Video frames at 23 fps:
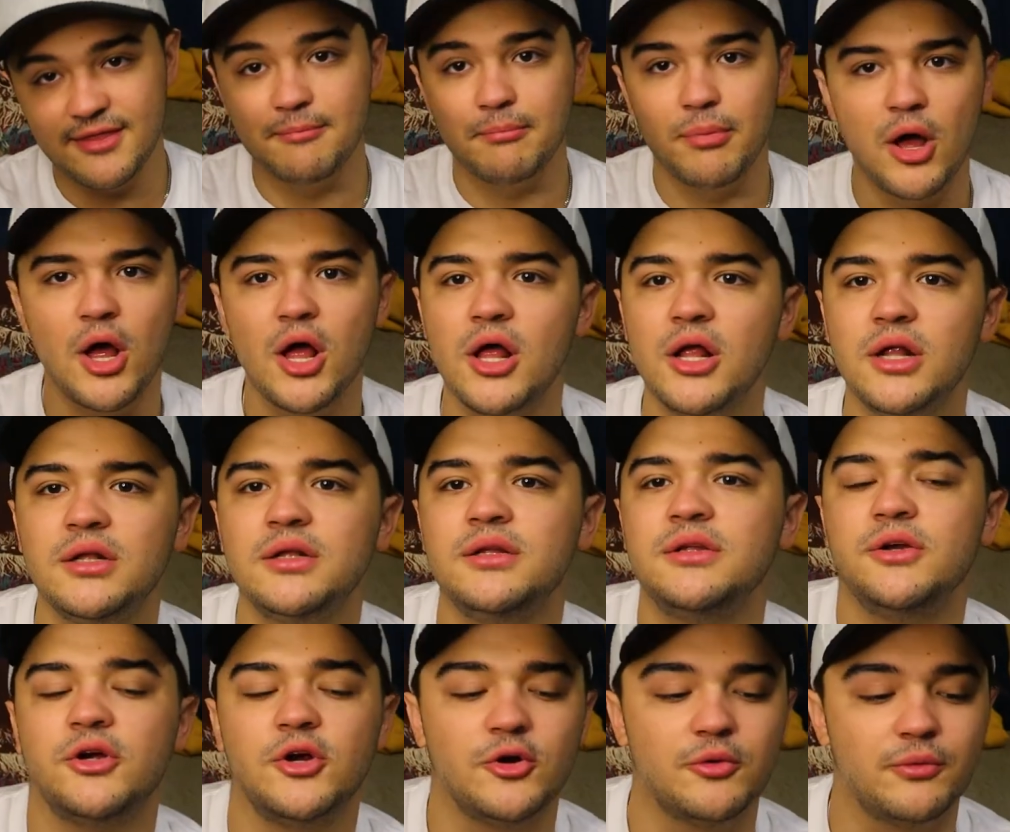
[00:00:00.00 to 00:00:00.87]
the
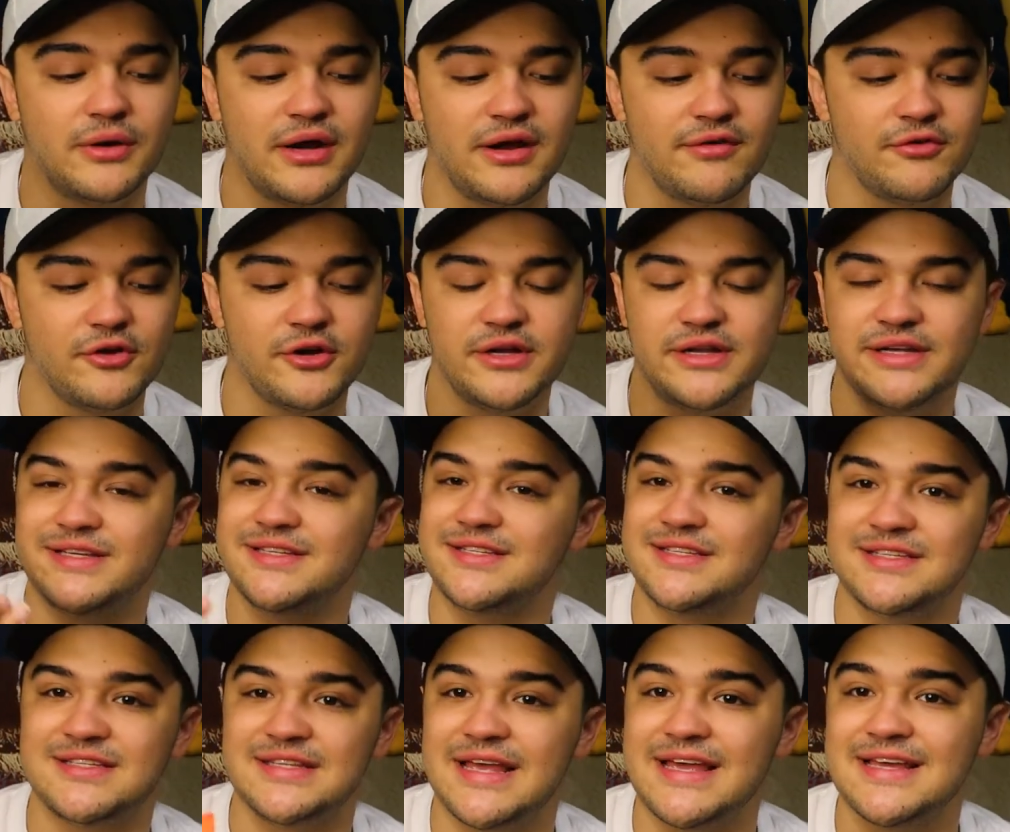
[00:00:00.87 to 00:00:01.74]
ball or whatever it
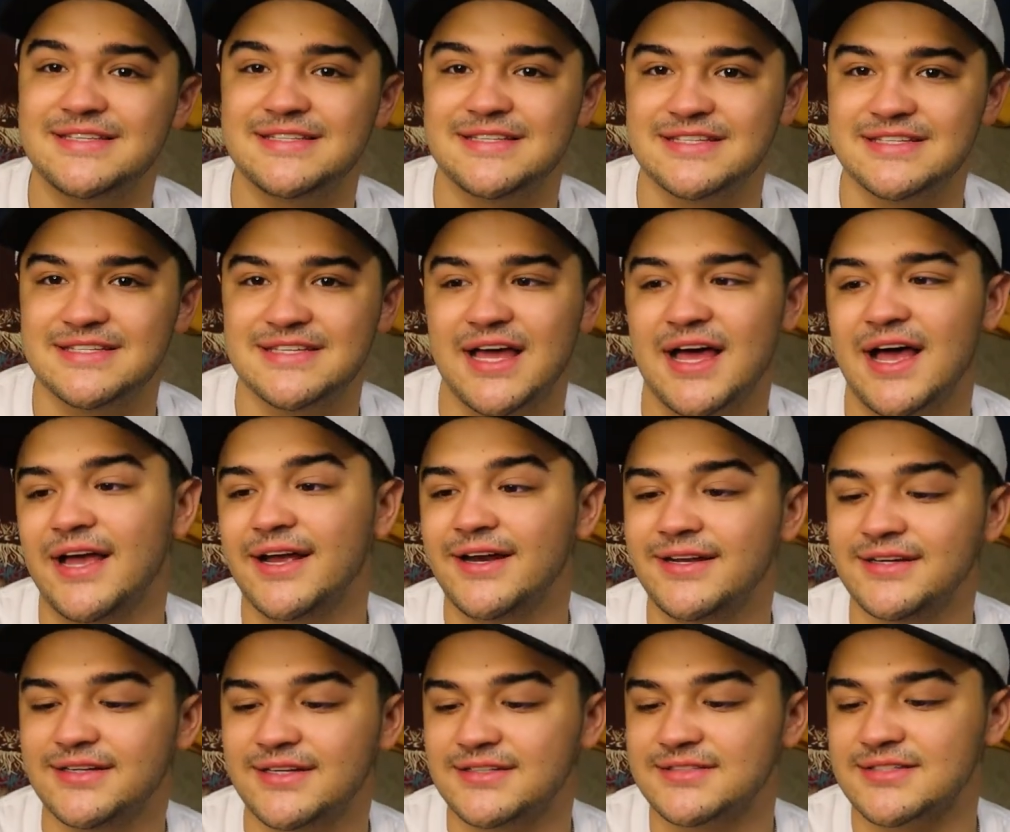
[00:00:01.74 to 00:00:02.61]
is stays
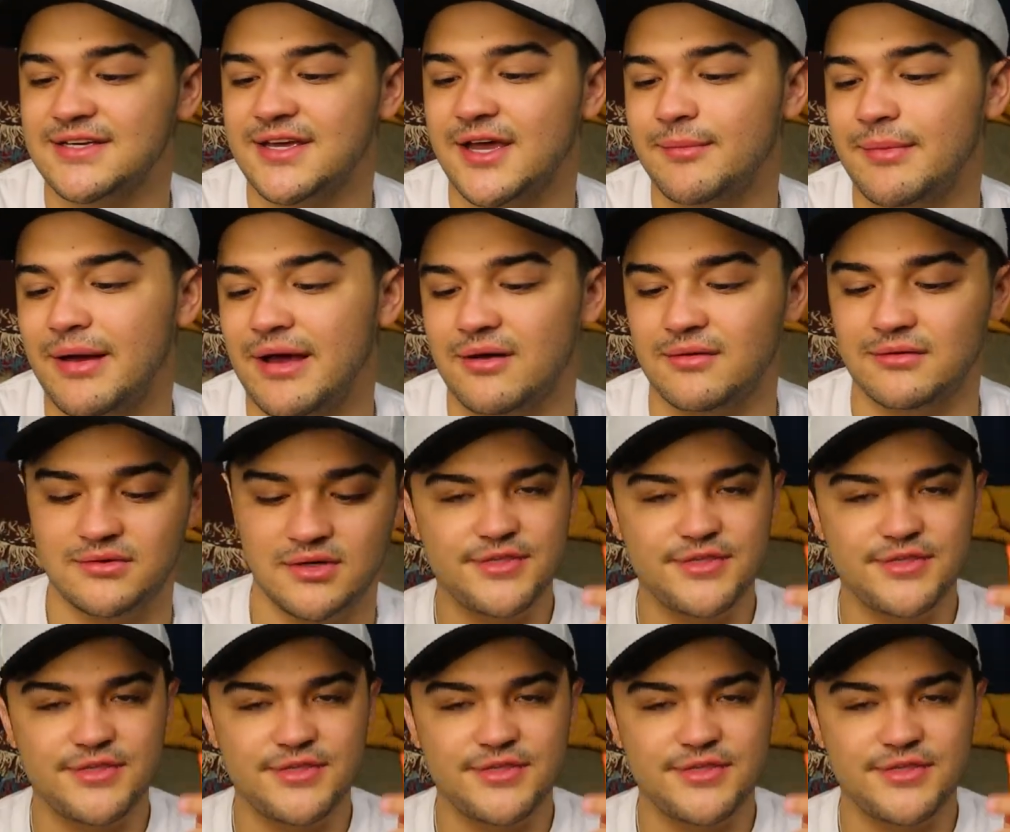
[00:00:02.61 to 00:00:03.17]
inside. It doesn't come out.